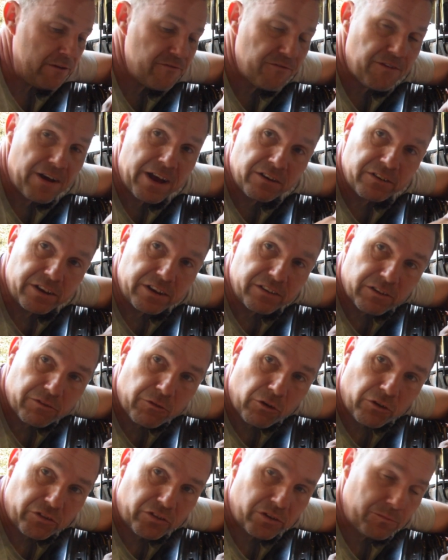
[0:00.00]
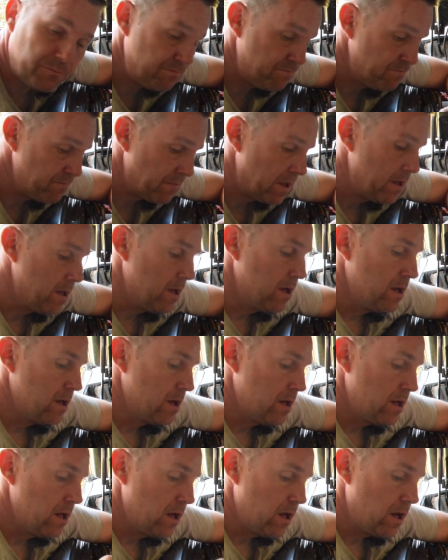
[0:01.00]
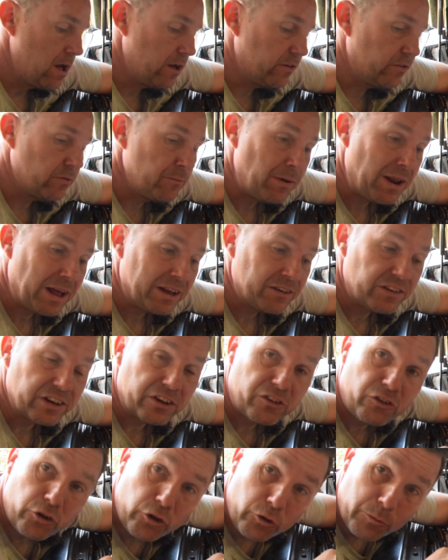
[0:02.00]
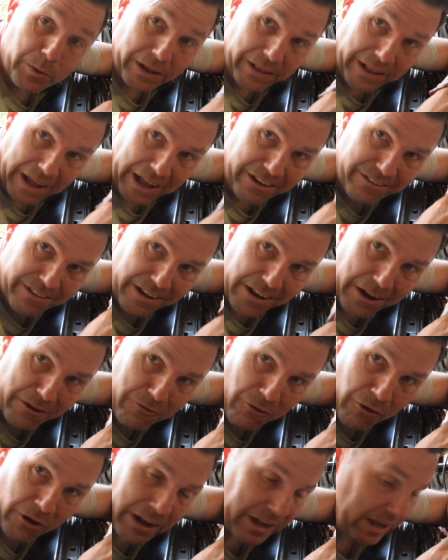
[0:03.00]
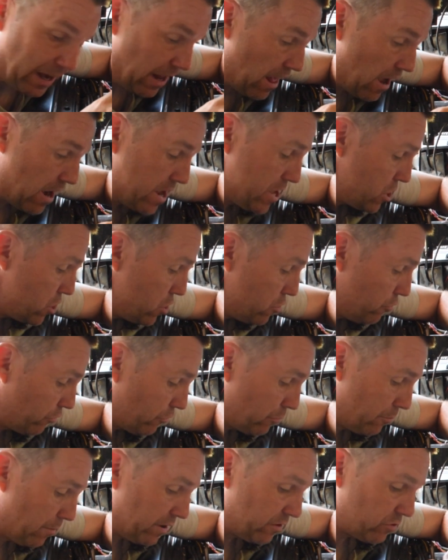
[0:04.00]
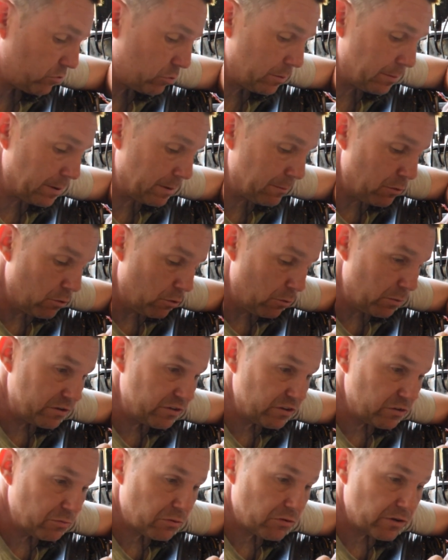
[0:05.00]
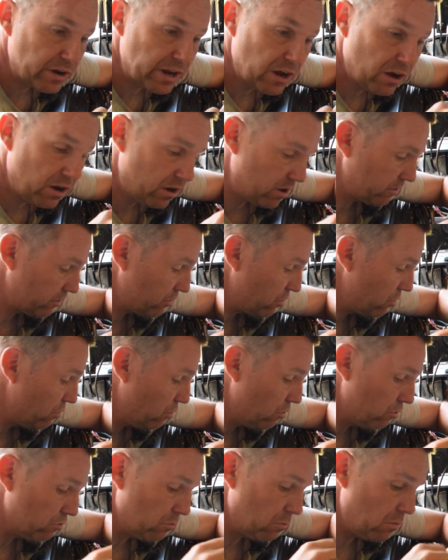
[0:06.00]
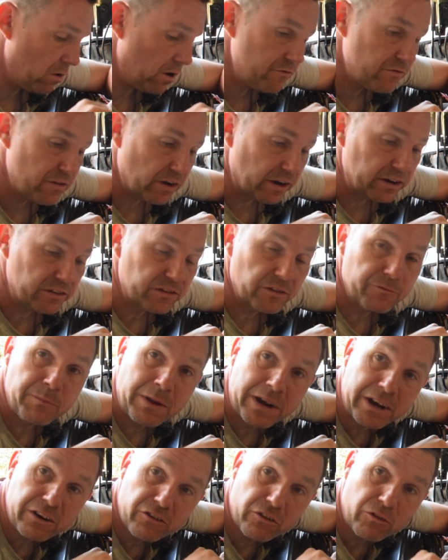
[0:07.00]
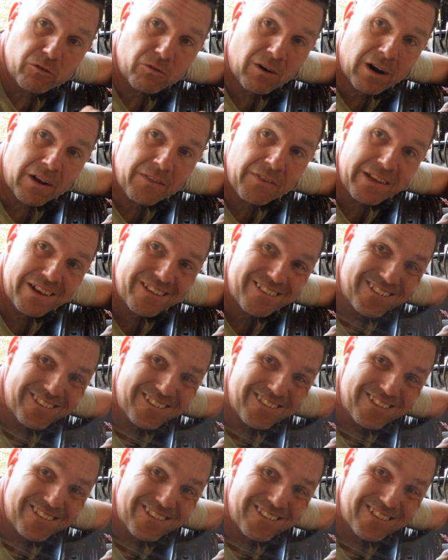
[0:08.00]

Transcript: found is I've got some plastic tubing that actually ironically I use for my swimming pool, which is pretty hardcore, and what I've done is I've managed to run this